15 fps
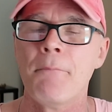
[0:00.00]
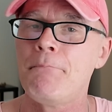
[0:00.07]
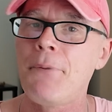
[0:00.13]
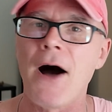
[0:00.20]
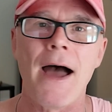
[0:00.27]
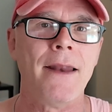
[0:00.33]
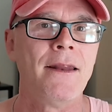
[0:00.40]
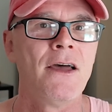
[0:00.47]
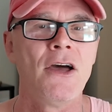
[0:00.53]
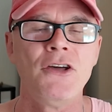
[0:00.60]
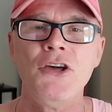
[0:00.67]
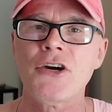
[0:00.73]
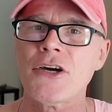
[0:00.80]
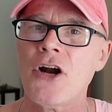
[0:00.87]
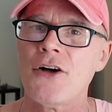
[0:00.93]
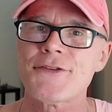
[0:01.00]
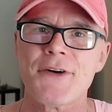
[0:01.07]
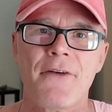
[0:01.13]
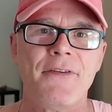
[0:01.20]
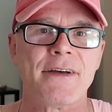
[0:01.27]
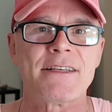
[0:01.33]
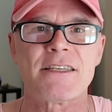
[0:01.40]
But you can also
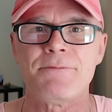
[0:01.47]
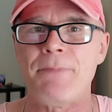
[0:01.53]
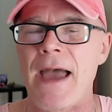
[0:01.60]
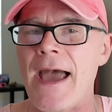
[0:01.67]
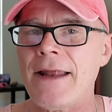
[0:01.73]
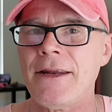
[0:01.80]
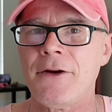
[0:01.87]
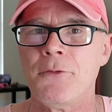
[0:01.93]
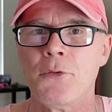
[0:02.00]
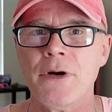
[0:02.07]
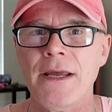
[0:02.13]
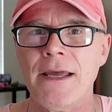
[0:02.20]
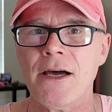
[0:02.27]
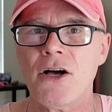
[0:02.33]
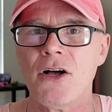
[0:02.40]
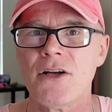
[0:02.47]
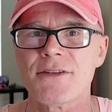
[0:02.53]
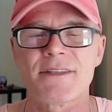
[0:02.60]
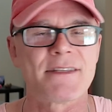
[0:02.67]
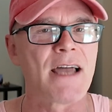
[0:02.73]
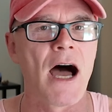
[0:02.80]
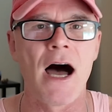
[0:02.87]
have expanded
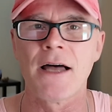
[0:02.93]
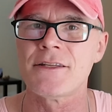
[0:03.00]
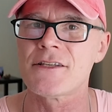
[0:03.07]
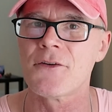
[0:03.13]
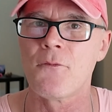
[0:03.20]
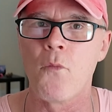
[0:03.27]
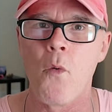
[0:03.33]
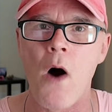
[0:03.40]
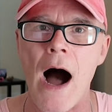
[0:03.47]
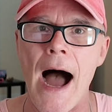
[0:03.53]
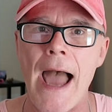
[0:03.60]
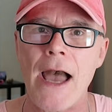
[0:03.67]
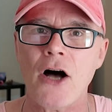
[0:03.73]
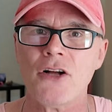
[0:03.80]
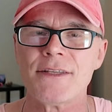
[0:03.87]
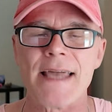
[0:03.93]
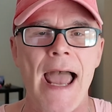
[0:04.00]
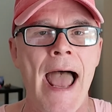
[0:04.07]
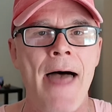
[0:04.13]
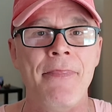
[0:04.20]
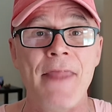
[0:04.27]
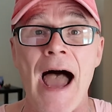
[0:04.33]
reels, tons of wilds,
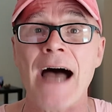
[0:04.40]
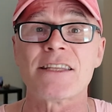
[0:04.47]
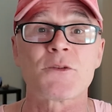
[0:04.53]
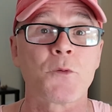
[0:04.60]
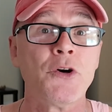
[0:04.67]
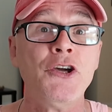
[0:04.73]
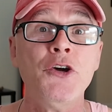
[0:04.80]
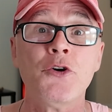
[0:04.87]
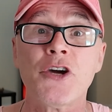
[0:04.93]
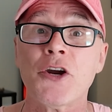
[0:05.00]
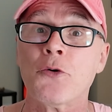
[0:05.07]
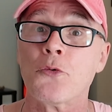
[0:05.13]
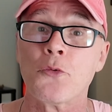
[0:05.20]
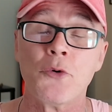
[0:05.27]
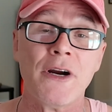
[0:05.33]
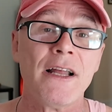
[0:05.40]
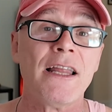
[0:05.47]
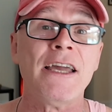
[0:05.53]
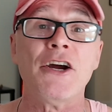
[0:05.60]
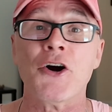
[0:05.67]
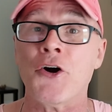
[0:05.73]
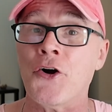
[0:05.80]
and that's where you can
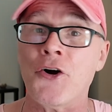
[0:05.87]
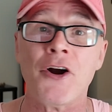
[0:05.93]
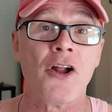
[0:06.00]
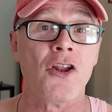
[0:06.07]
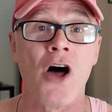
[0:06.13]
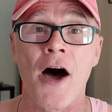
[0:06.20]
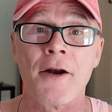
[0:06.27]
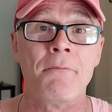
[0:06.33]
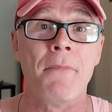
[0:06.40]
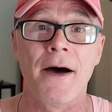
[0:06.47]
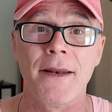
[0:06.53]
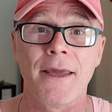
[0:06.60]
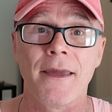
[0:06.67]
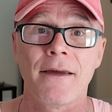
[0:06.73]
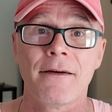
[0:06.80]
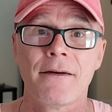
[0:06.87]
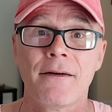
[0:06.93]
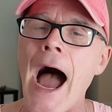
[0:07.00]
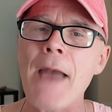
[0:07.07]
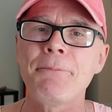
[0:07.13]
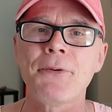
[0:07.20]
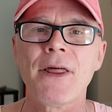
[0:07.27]
really earn a lot of money.
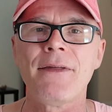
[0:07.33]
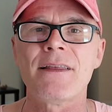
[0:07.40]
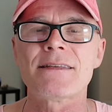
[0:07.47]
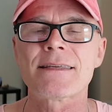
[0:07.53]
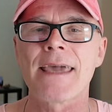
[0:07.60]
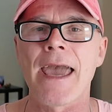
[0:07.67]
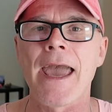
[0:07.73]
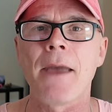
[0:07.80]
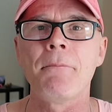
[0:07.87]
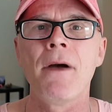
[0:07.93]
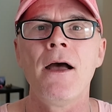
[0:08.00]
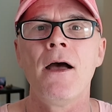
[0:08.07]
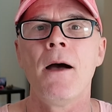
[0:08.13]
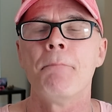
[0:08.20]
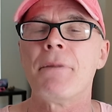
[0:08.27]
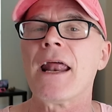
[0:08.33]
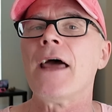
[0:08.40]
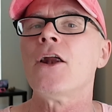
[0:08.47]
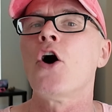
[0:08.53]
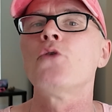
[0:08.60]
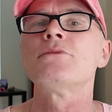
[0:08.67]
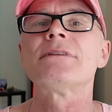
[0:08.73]
I play this game, but
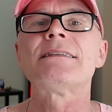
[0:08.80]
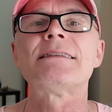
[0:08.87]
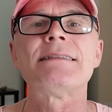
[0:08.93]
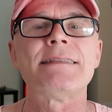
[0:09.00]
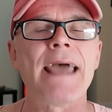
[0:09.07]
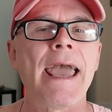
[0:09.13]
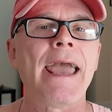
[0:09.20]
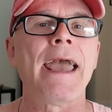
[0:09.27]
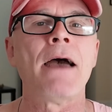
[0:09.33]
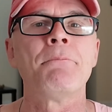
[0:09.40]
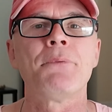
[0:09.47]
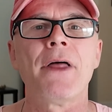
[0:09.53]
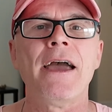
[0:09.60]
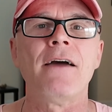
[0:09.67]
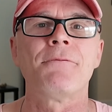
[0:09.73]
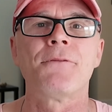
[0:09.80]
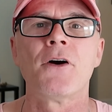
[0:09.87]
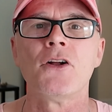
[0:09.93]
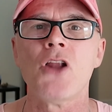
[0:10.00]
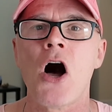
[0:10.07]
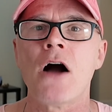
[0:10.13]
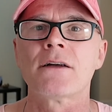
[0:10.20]
I don't stay and play it for
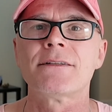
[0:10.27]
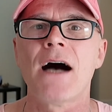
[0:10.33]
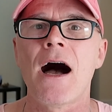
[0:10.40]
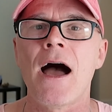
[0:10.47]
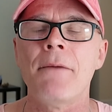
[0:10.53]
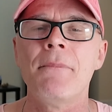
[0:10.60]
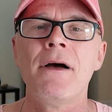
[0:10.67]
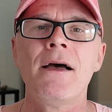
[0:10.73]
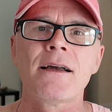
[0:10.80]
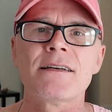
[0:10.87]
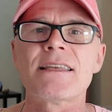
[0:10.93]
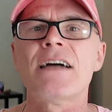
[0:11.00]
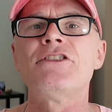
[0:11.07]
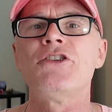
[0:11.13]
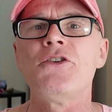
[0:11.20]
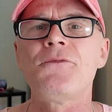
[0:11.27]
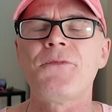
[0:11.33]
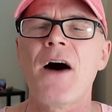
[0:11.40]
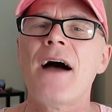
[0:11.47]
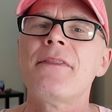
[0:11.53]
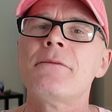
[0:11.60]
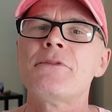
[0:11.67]
a long time because I do
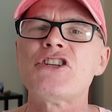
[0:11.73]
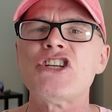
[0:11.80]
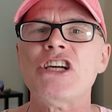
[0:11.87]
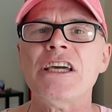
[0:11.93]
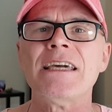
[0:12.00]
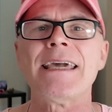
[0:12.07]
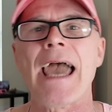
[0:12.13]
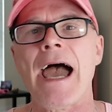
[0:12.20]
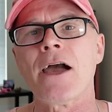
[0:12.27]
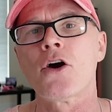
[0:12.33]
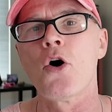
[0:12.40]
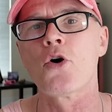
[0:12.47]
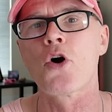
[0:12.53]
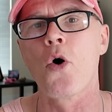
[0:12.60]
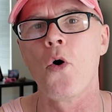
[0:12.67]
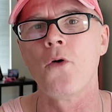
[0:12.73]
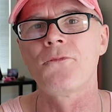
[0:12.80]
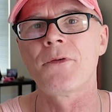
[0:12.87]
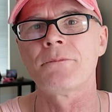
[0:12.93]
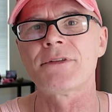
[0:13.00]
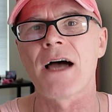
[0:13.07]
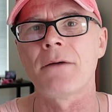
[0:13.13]
find the machine can go
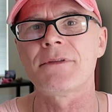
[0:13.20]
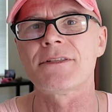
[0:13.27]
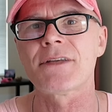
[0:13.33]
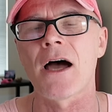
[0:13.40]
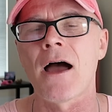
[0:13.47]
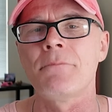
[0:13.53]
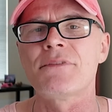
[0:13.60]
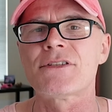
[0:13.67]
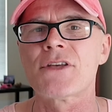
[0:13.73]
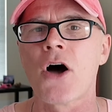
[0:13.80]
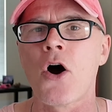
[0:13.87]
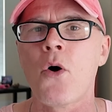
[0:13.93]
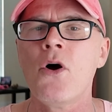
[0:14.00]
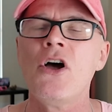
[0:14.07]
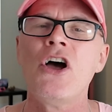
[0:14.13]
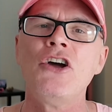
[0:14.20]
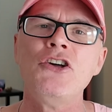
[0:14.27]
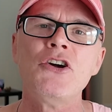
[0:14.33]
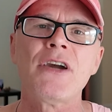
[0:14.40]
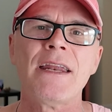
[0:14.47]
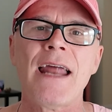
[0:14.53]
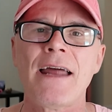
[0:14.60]
cold from time to time. So
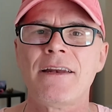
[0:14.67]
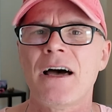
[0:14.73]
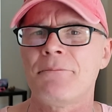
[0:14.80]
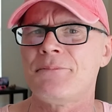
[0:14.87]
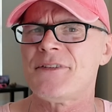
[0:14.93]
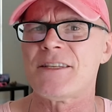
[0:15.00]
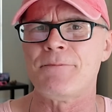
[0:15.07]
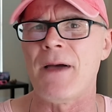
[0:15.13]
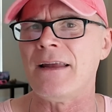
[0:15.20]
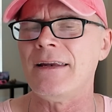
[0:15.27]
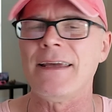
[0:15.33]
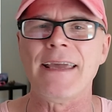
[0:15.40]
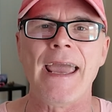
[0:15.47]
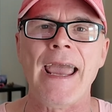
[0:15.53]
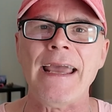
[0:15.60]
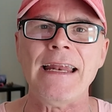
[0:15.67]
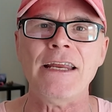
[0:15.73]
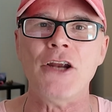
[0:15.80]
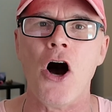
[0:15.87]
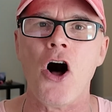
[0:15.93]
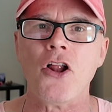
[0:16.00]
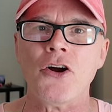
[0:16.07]
you can end up spending
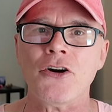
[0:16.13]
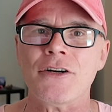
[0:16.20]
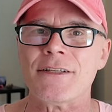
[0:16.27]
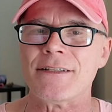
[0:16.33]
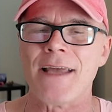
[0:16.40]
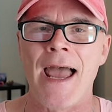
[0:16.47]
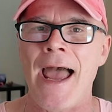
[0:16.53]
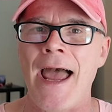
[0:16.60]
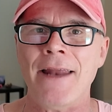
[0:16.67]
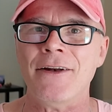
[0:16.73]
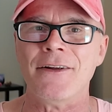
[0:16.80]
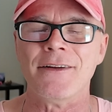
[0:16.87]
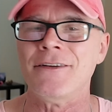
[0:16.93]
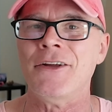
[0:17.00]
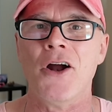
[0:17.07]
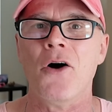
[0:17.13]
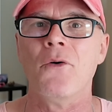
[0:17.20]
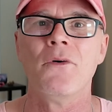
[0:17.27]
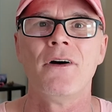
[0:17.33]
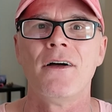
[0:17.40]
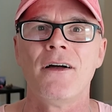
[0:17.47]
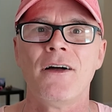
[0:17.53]
$80 and,
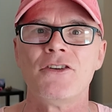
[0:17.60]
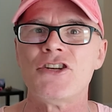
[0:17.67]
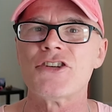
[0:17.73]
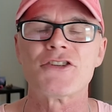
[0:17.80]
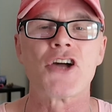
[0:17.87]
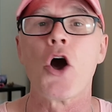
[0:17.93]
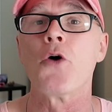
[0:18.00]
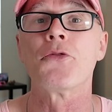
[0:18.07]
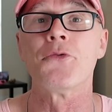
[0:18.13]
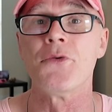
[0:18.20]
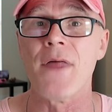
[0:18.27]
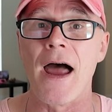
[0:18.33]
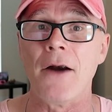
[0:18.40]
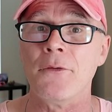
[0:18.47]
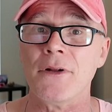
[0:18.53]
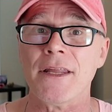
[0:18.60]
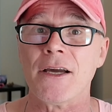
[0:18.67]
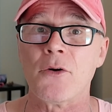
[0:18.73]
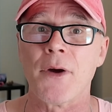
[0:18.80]
just go through that really